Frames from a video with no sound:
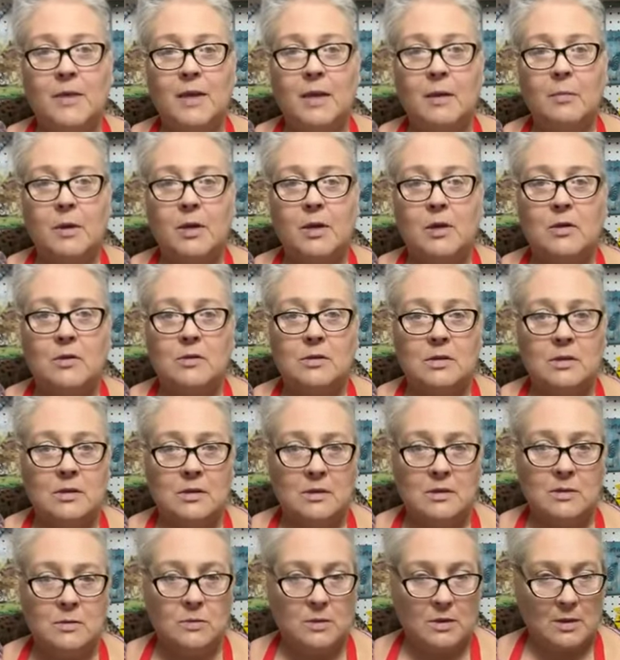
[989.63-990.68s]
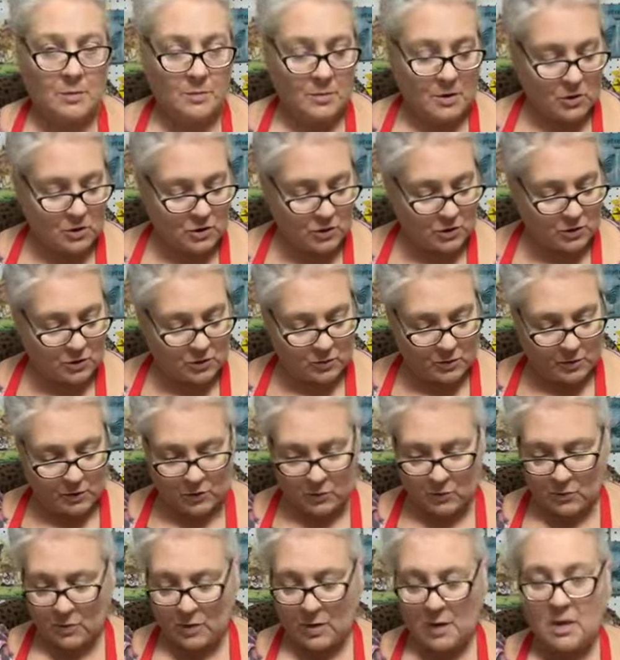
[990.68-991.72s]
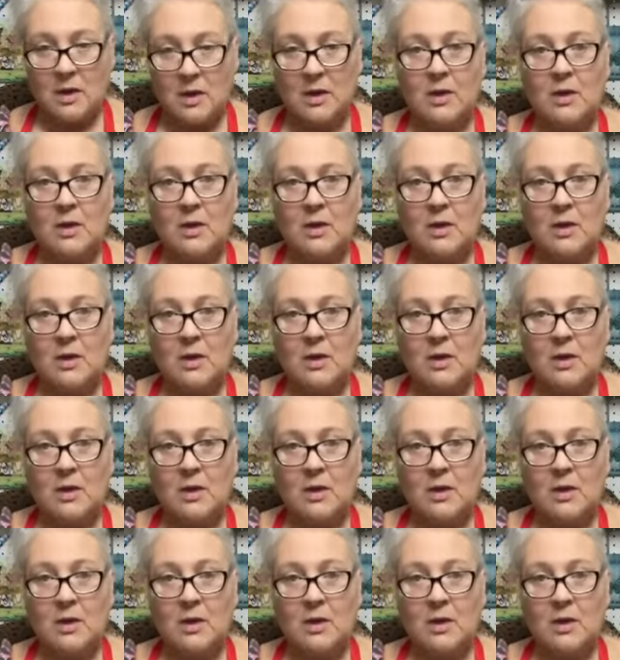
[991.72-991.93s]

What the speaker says: thinking about using this one. I'm not sure which one.